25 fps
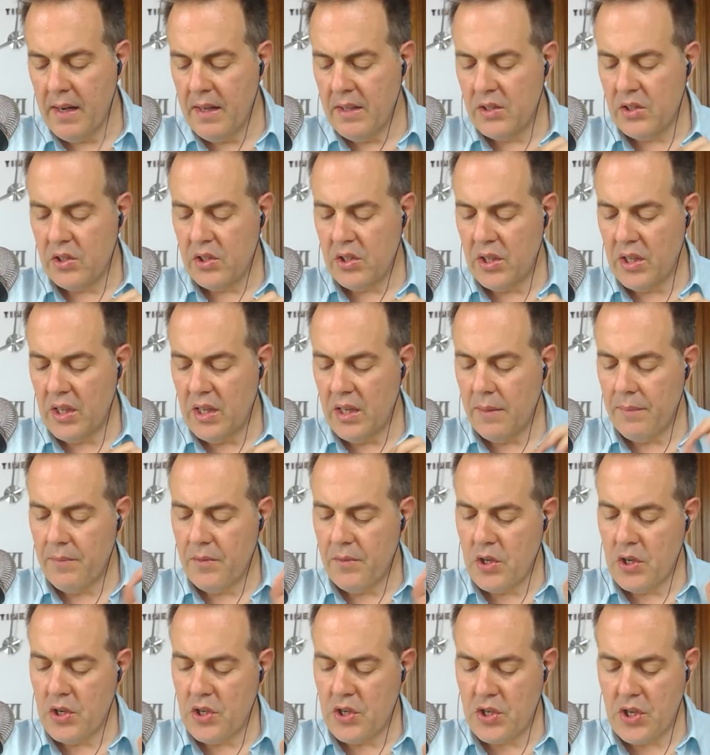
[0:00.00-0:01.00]
See
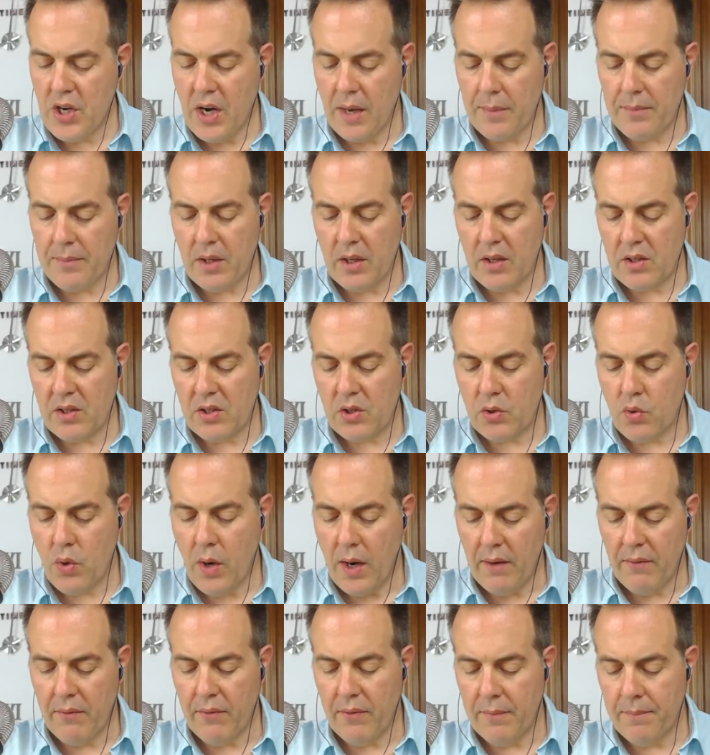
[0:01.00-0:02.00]
in chapter
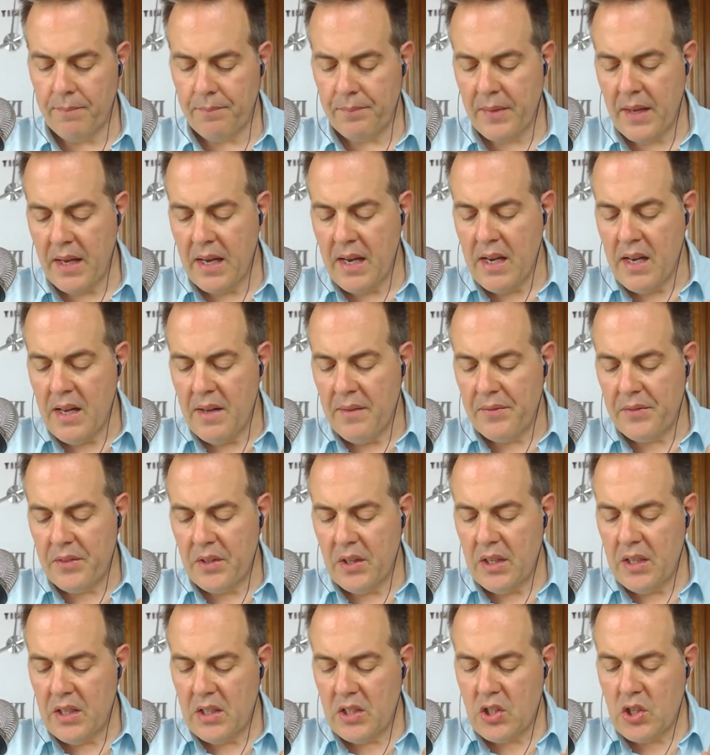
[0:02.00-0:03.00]
12.
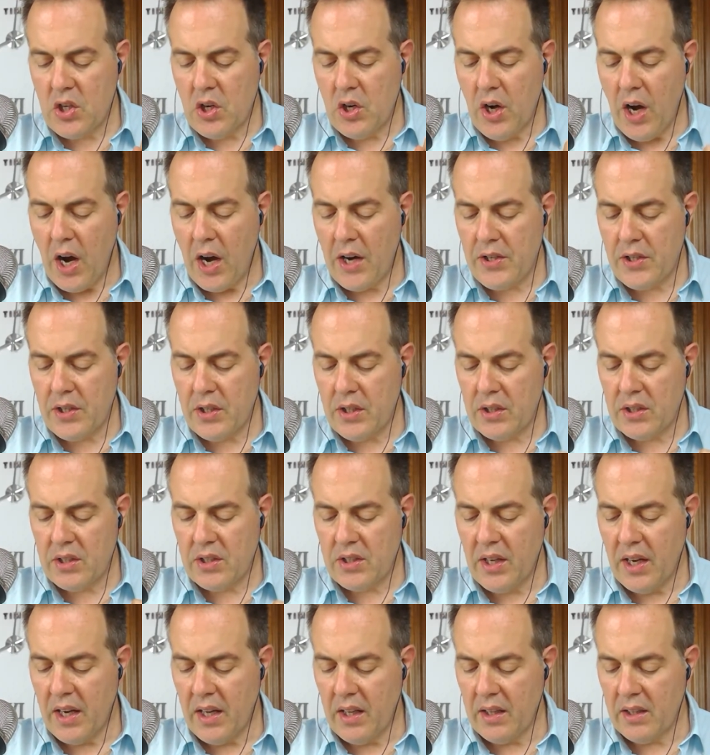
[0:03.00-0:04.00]
These larger
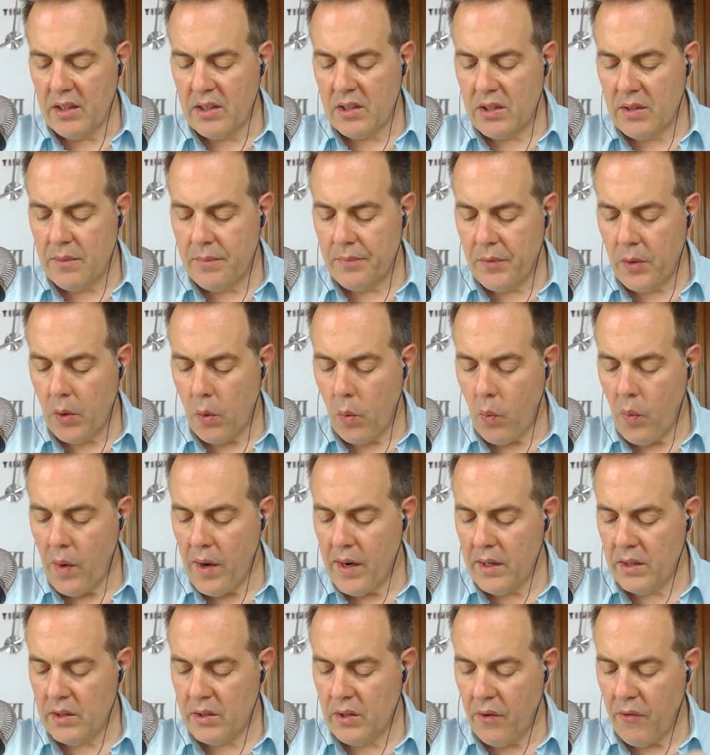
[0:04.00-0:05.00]
cells
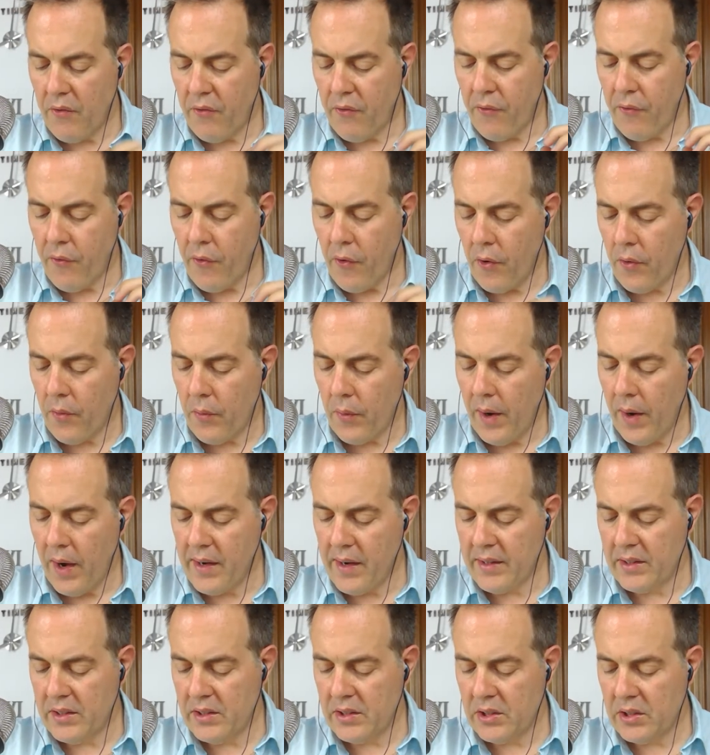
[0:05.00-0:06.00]
were the
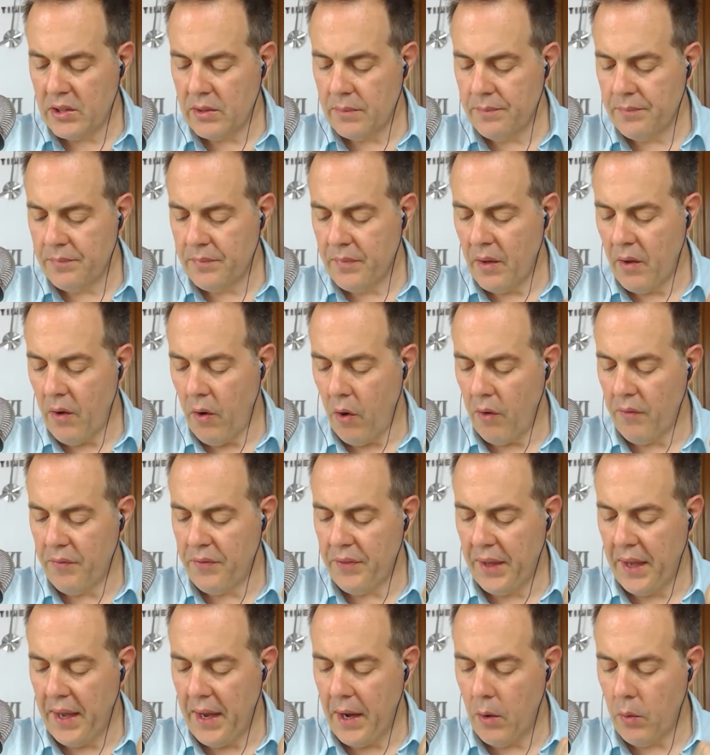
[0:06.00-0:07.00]
forerunners of
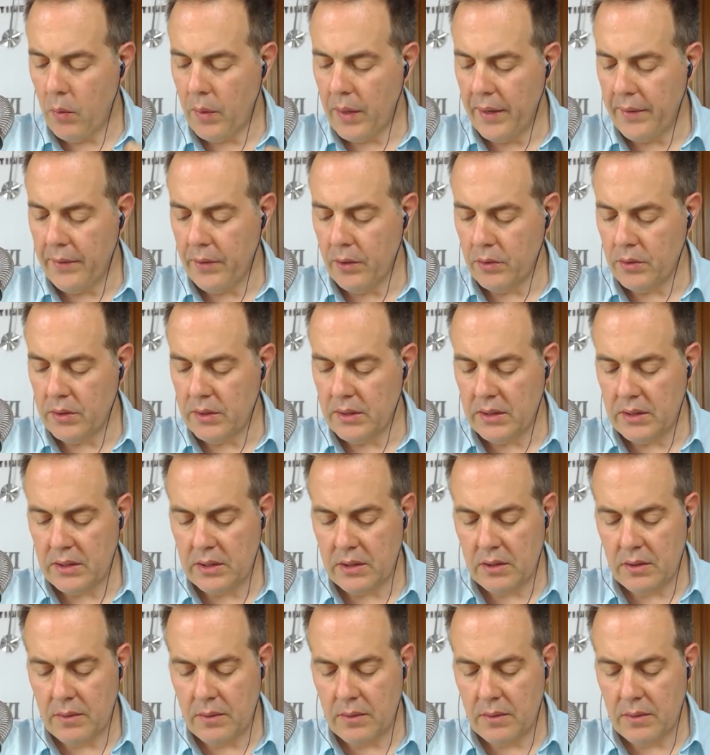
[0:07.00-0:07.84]
the eukaryotes.